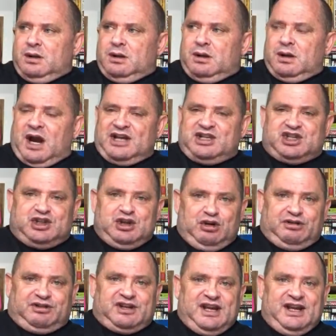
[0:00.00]
I
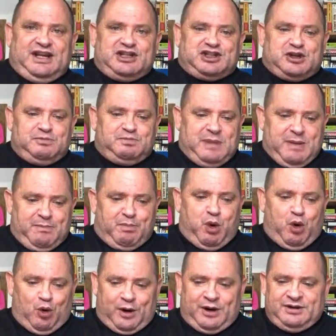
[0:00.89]
still think it's
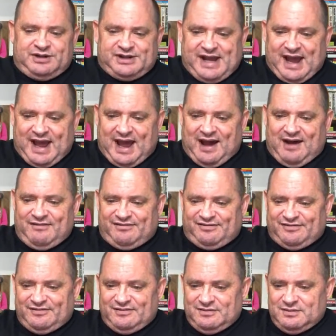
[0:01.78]
important to
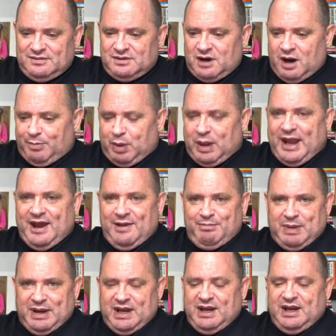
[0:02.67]
have a plan
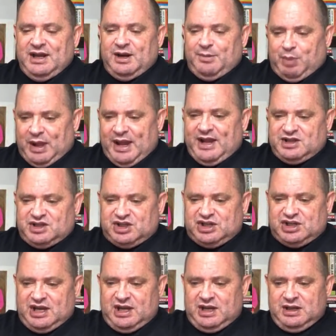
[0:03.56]
B and a plan
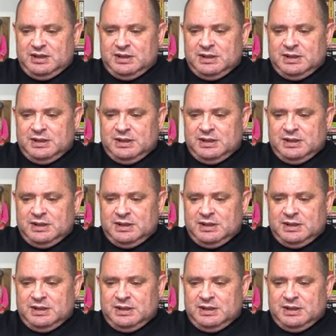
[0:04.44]
C.